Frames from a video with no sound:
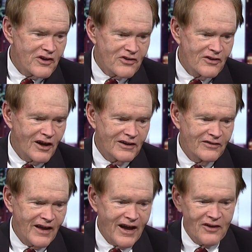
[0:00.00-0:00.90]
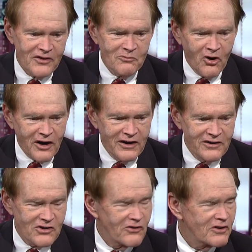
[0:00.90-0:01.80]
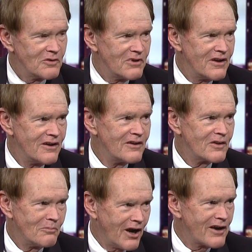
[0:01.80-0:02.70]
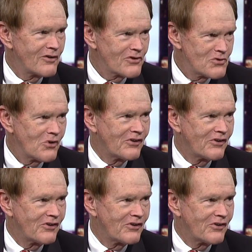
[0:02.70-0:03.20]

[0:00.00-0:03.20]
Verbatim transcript: is not in the housing market. It's going to be the buyers who are